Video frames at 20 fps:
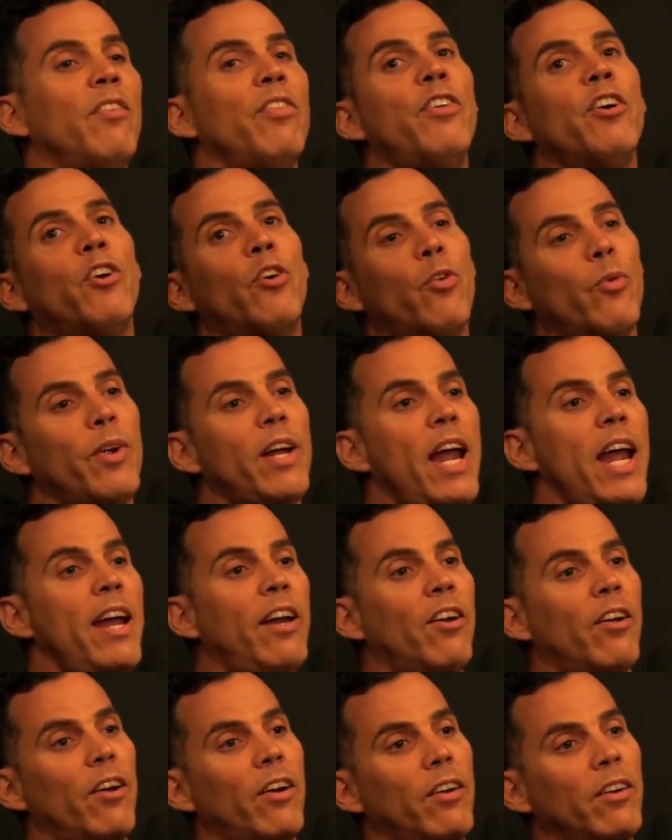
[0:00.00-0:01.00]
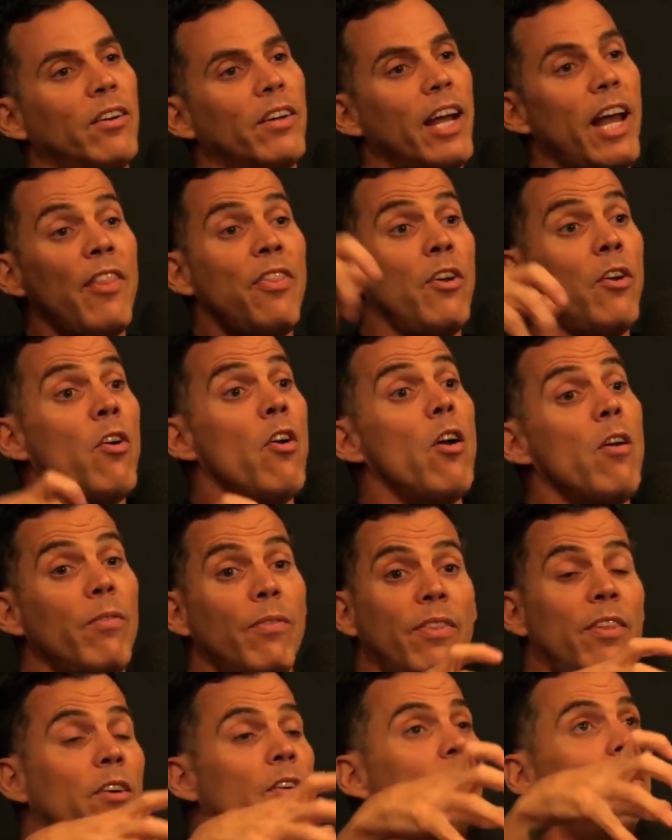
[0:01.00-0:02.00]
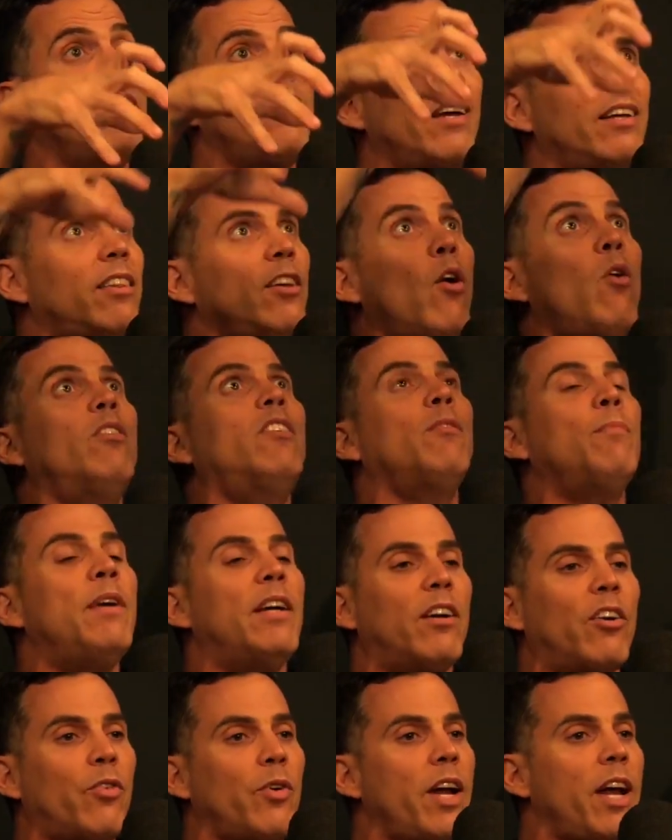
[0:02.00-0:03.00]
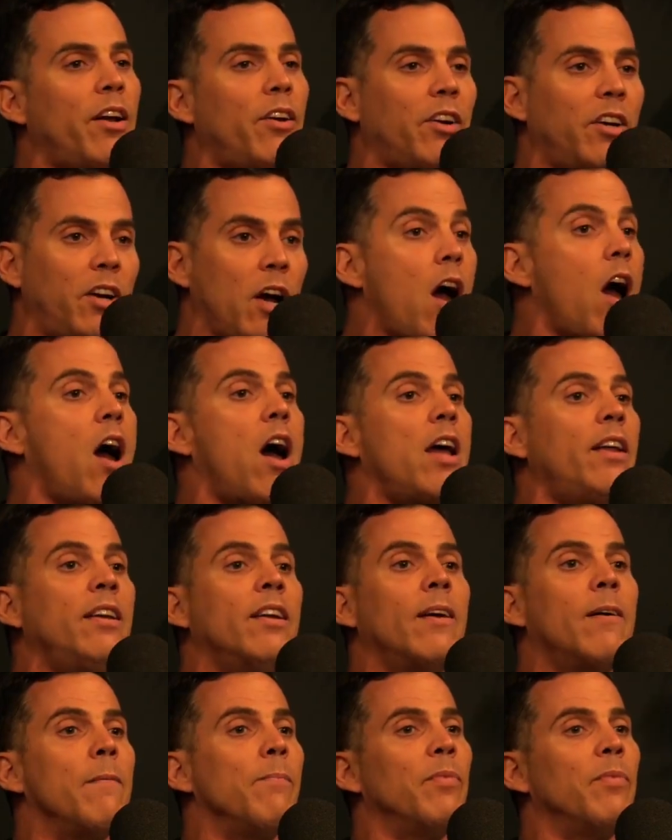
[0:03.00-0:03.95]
the creator, and there are like the ultimate creator, God.